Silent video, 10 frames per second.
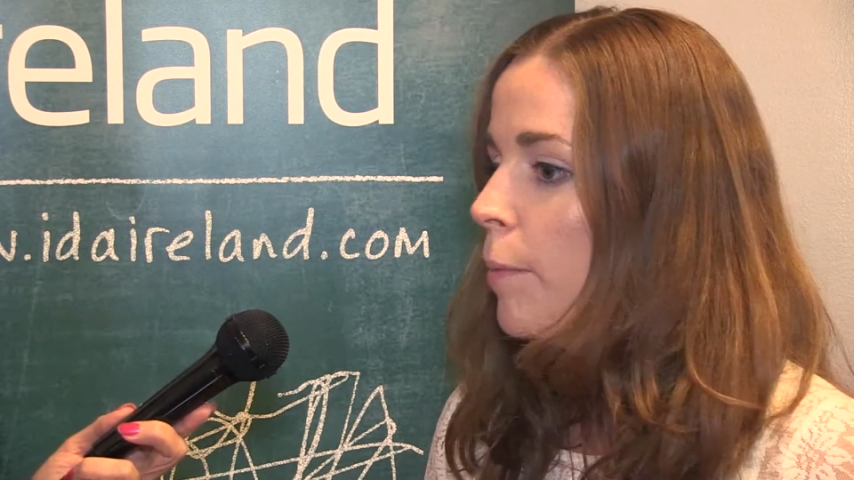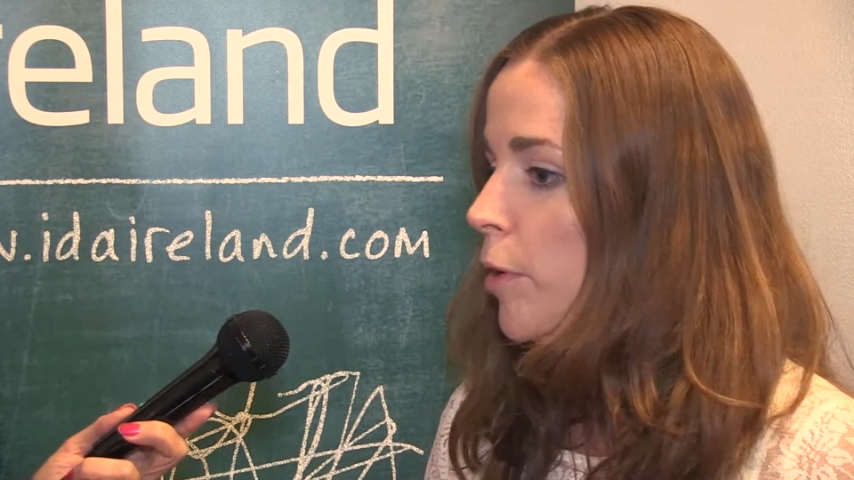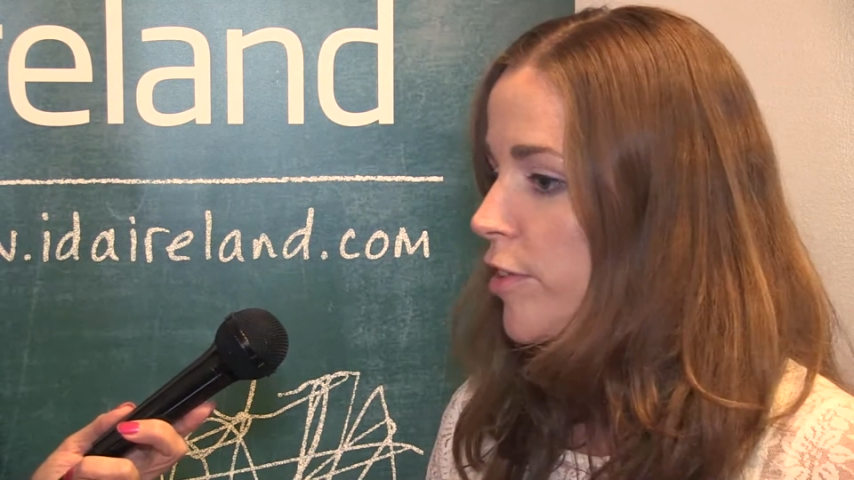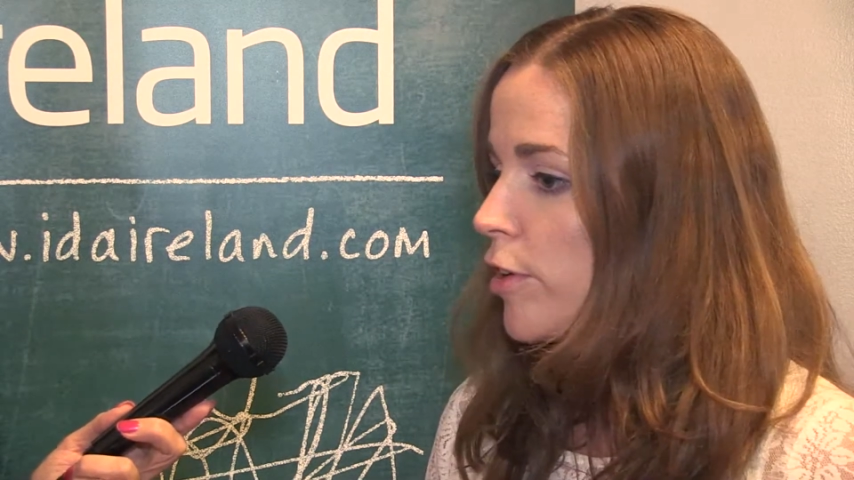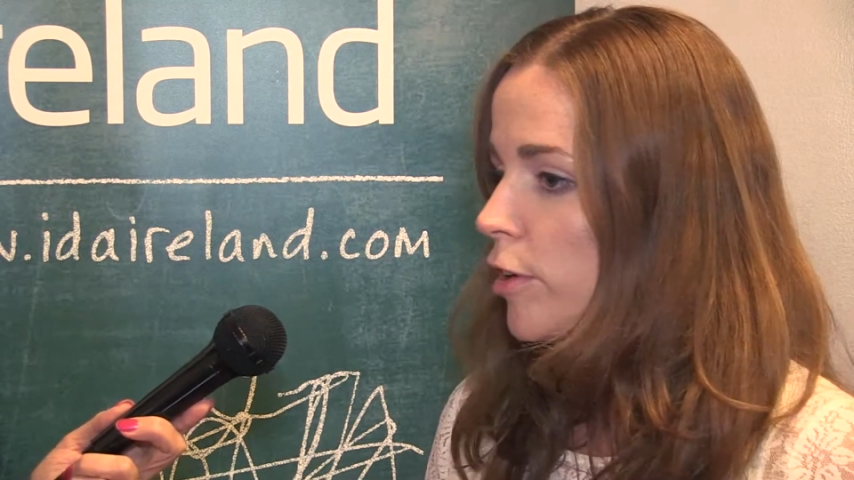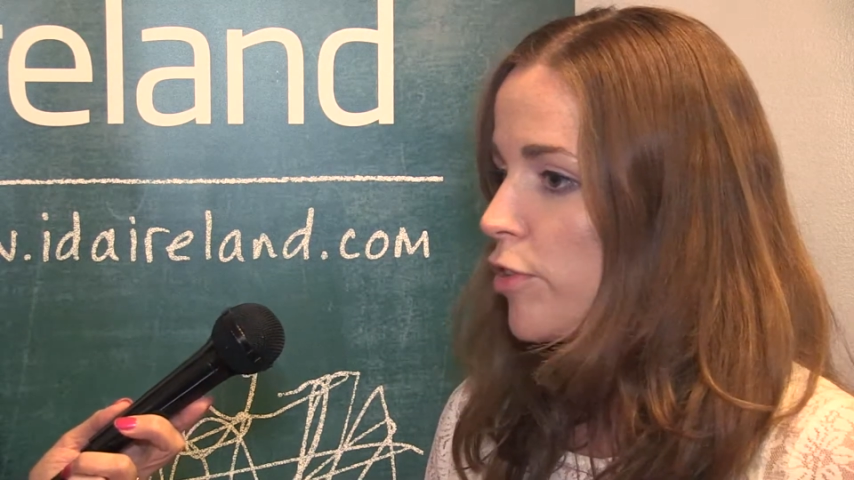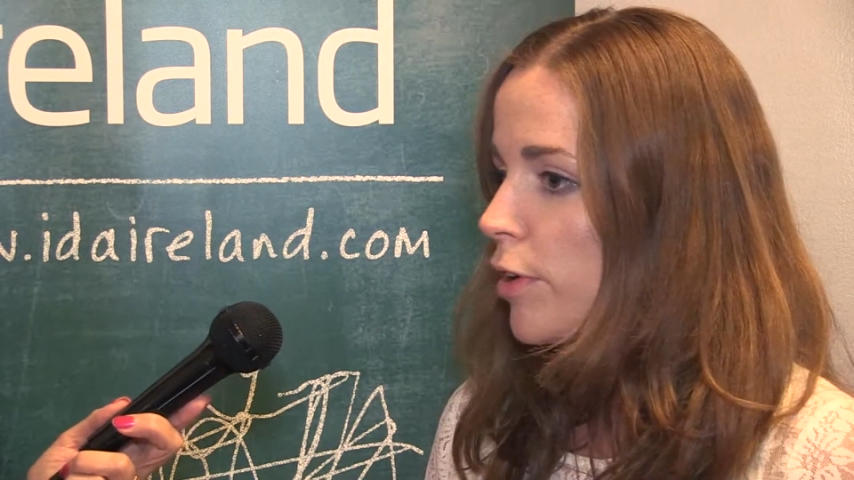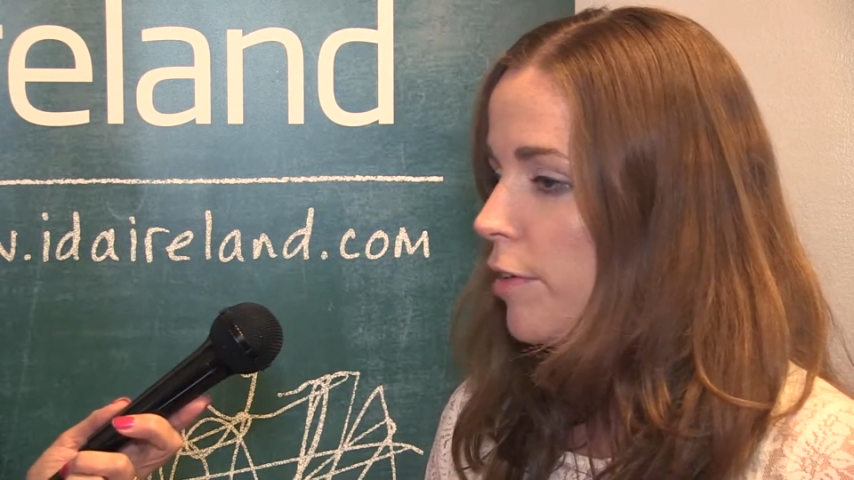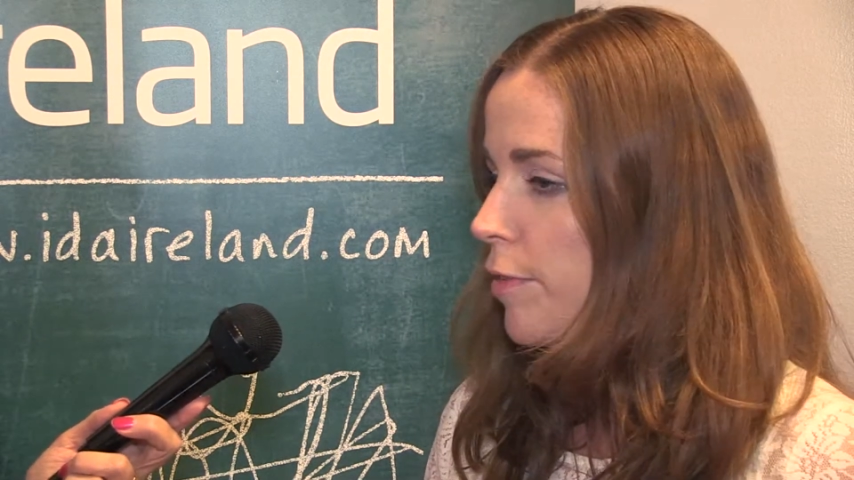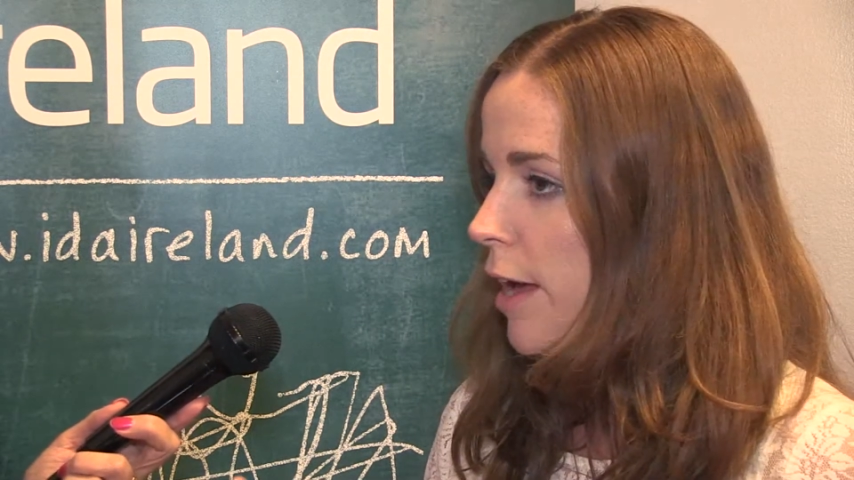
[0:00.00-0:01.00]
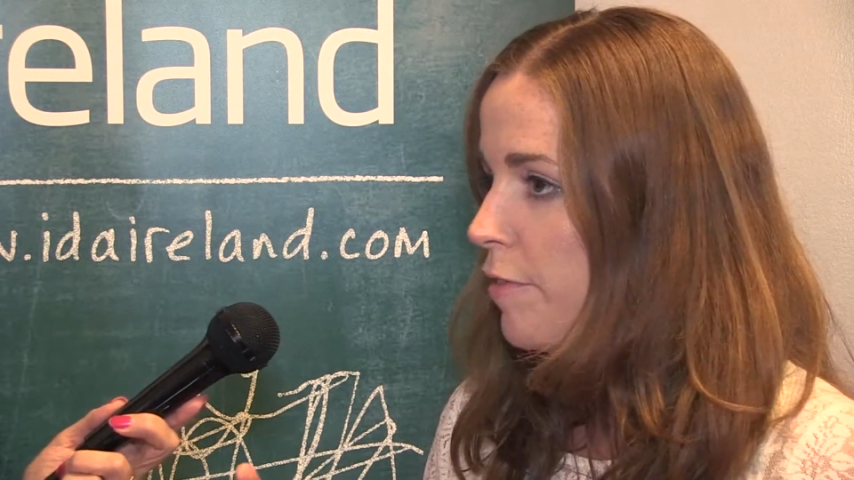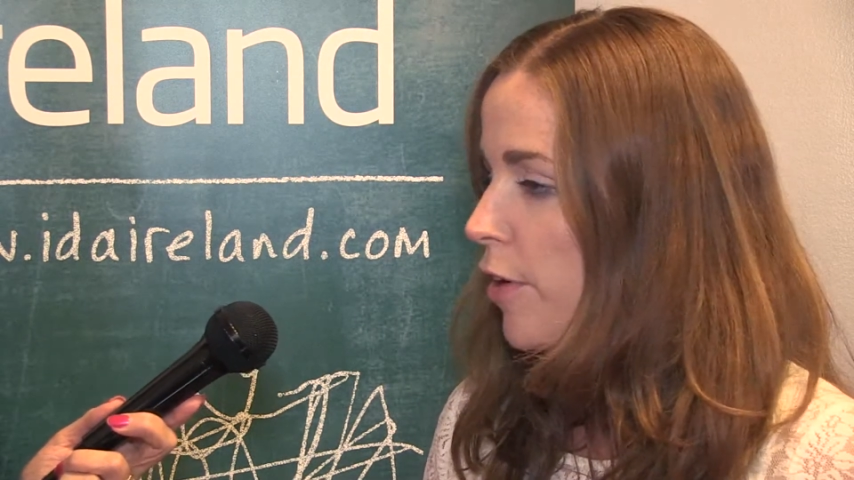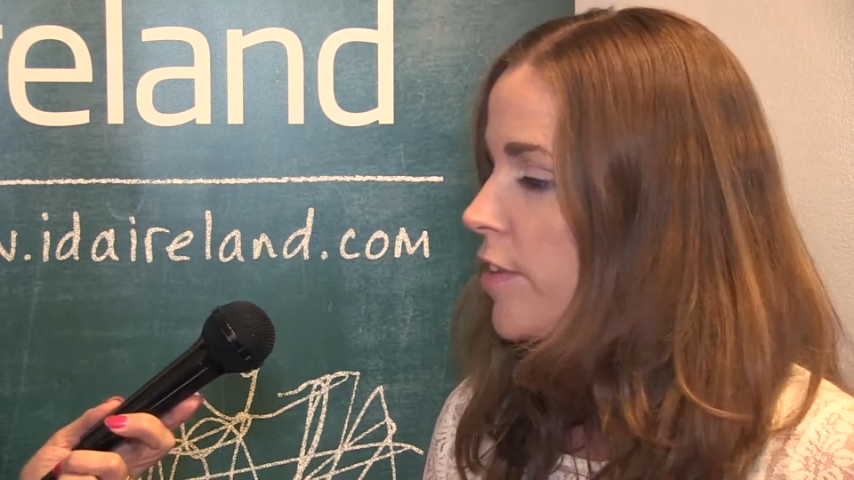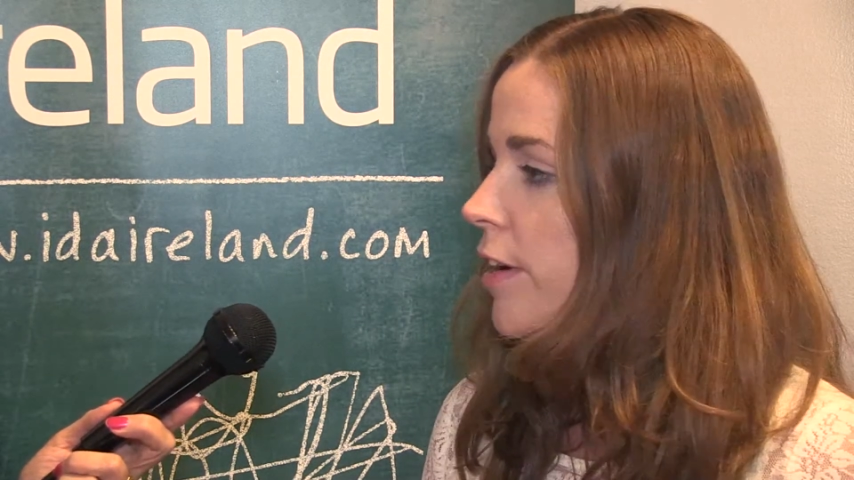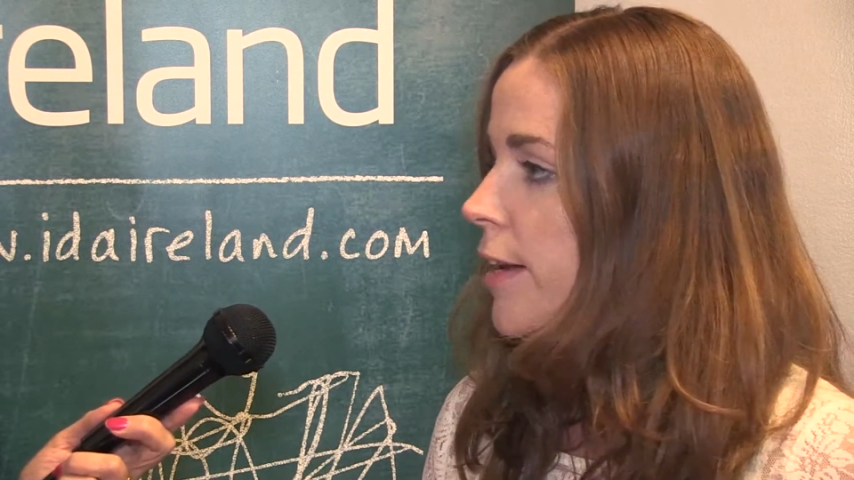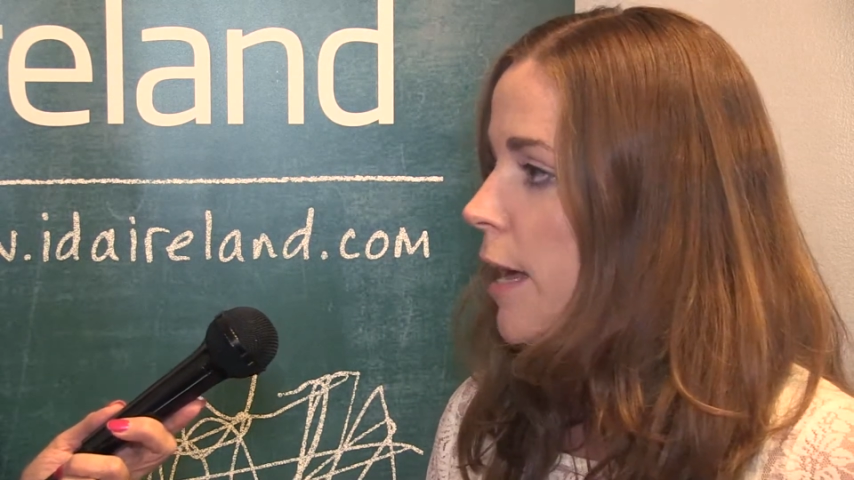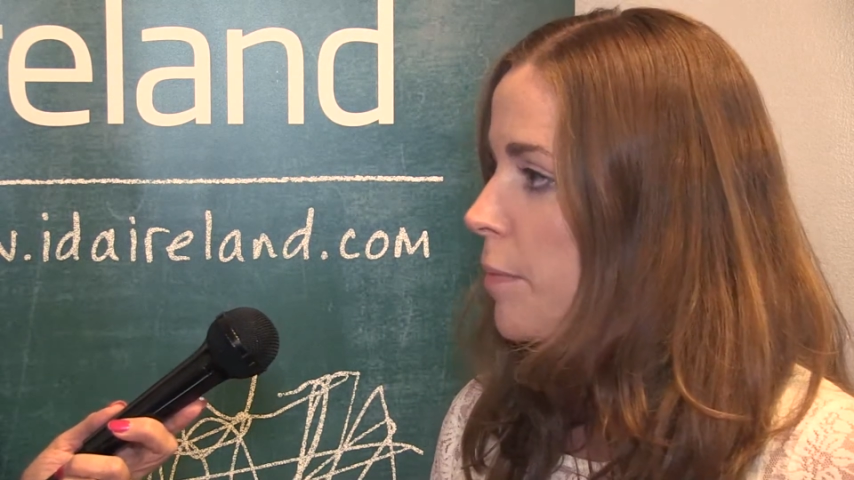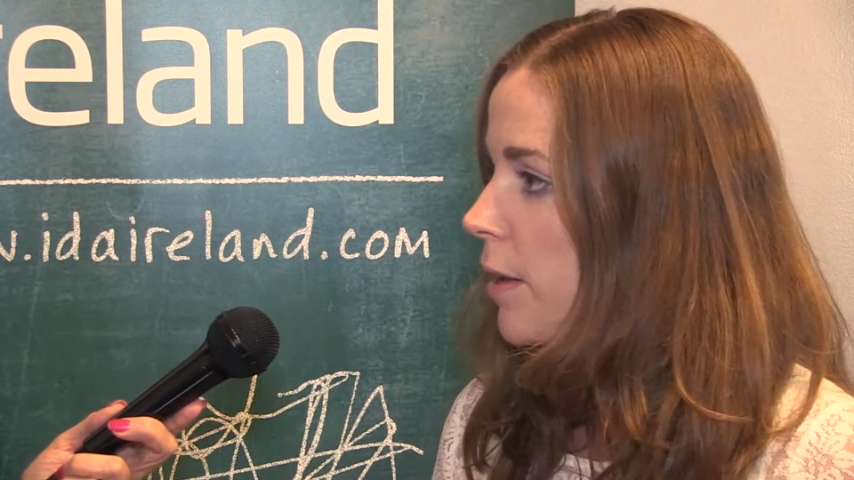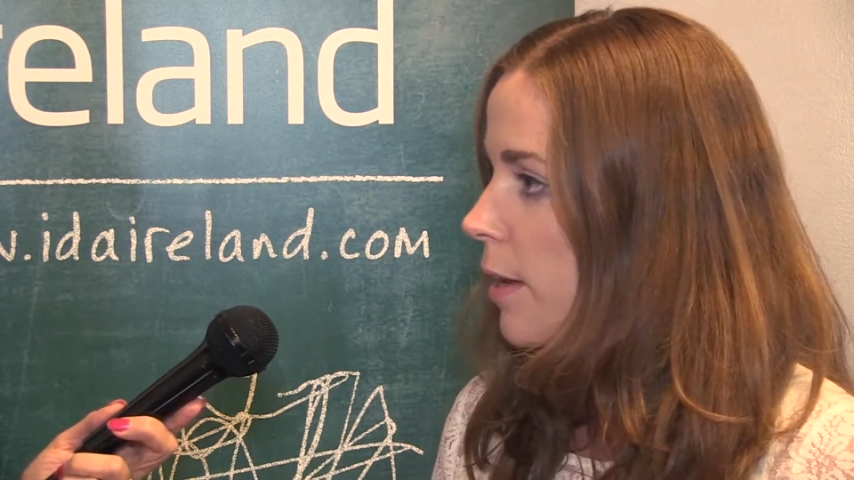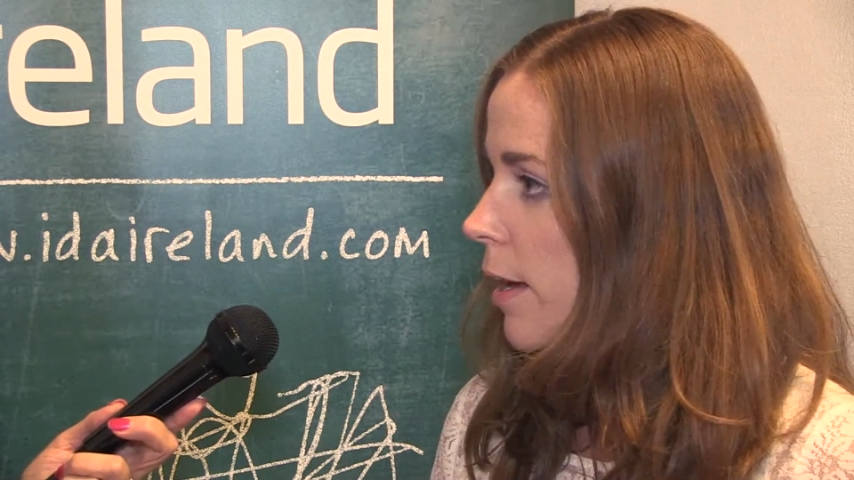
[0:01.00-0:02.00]
multicultural, very
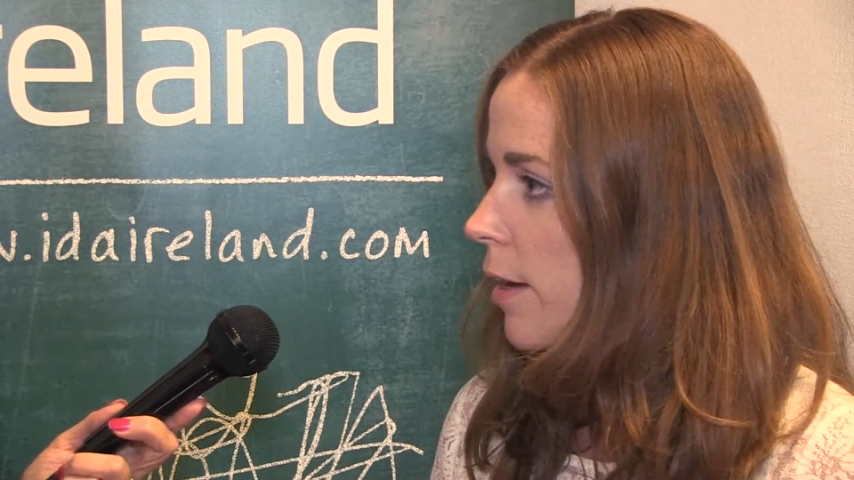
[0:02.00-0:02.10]
dynamic,